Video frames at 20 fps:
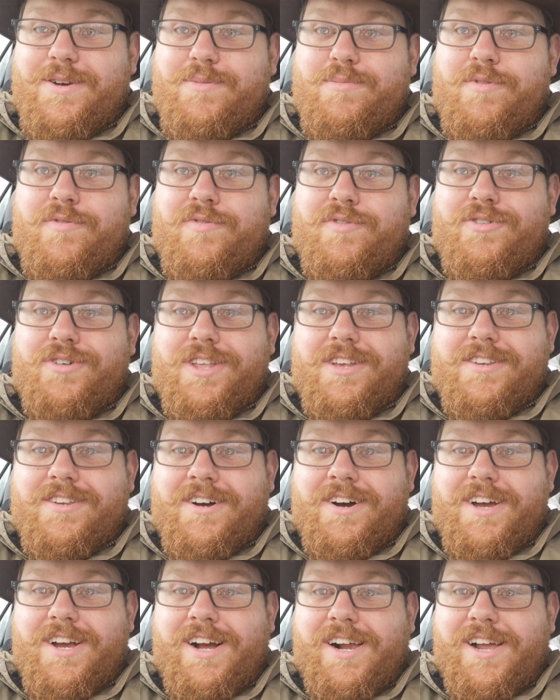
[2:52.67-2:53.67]
before they
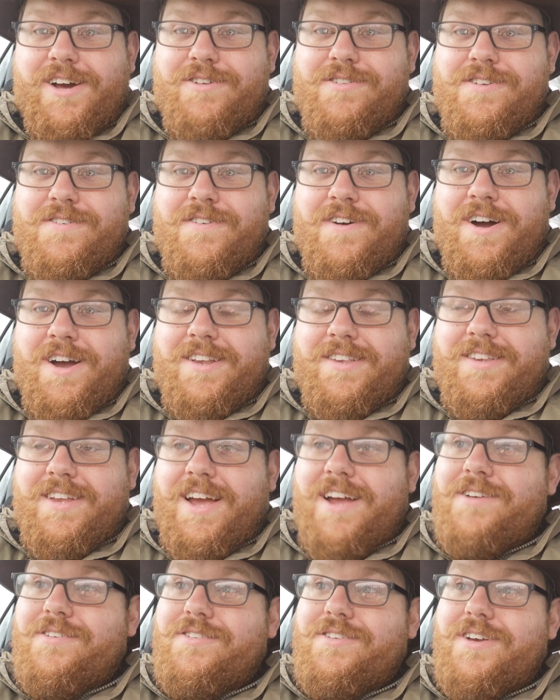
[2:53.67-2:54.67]
started closing rides
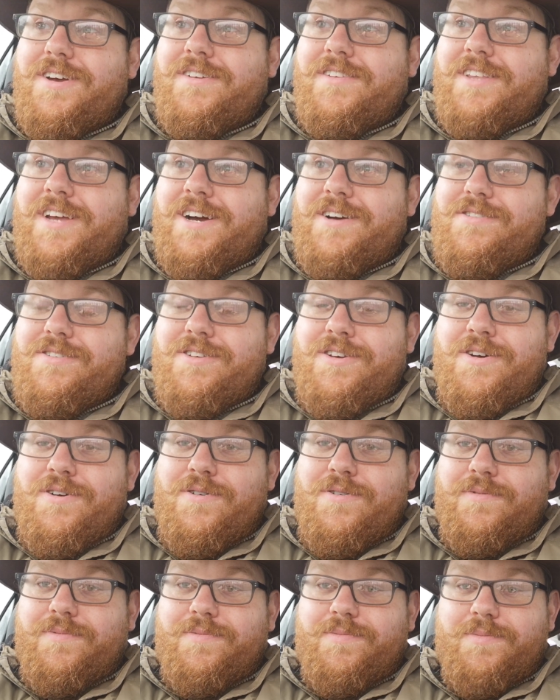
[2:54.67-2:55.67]
down, so that was
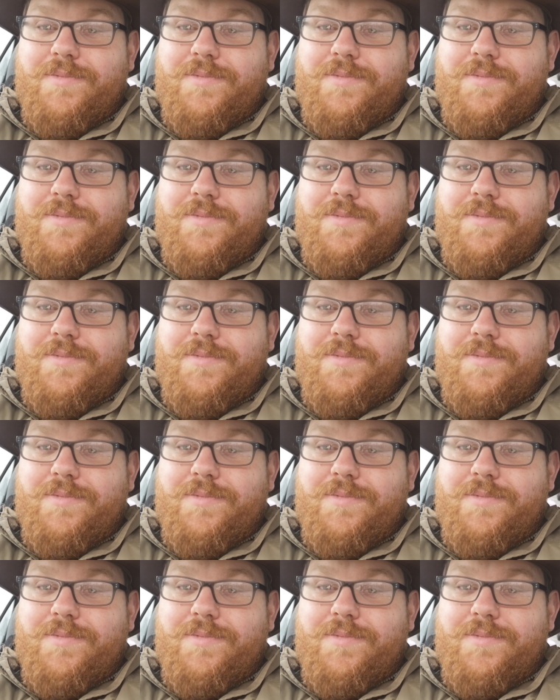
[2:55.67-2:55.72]
cool.